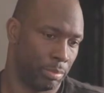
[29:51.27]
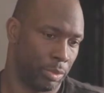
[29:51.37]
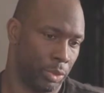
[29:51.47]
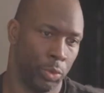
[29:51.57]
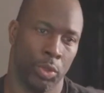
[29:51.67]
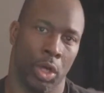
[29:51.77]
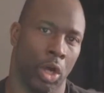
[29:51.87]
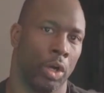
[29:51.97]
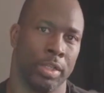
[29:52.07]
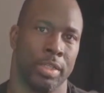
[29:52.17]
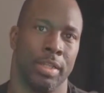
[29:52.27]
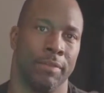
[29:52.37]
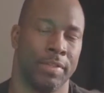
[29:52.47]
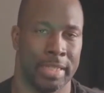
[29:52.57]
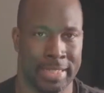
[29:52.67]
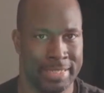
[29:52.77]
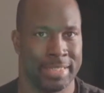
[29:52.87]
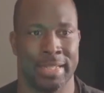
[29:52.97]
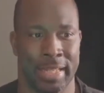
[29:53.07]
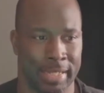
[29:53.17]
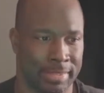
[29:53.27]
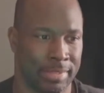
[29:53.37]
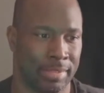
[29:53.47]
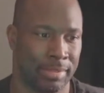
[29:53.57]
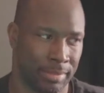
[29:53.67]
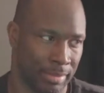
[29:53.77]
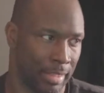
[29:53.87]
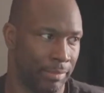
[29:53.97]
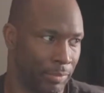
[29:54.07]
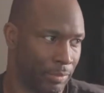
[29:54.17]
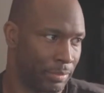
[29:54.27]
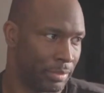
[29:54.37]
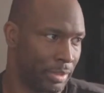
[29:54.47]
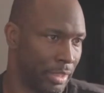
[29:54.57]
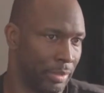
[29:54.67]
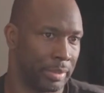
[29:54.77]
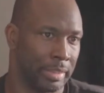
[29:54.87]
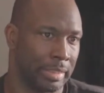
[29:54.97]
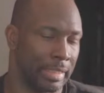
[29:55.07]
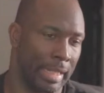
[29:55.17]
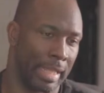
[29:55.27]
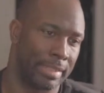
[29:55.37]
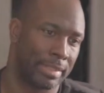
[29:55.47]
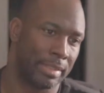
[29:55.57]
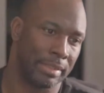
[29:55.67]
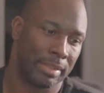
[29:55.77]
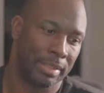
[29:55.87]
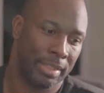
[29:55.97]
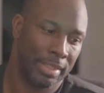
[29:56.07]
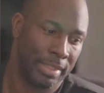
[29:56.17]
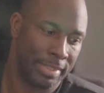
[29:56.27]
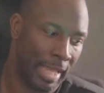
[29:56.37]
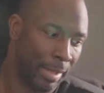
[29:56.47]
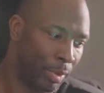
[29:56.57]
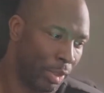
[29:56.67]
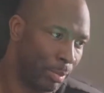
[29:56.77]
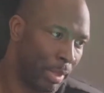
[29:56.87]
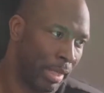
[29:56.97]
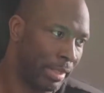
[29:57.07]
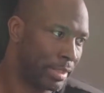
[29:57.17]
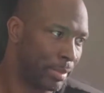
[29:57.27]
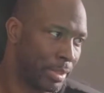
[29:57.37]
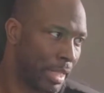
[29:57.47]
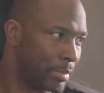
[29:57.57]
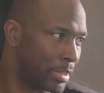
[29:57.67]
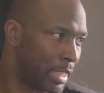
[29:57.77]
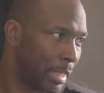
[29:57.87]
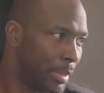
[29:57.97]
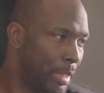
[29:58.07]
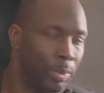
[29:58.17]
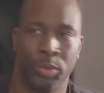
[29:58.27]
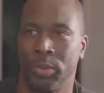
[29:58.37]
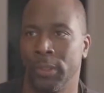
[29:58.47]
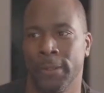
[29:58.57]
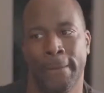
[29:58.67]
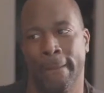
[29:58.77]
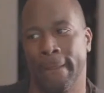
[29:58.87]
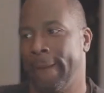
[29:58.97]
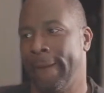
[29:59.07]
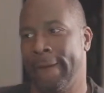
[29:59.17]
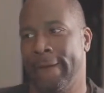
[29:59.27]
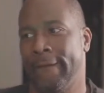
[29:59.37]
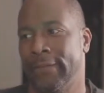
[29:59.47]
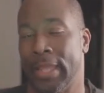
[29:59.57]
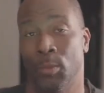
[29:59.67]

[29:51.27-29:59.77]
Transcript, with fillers: do the hard stuff to get to the next level. You know, and, and that's the the sad part about it sometimes is like people they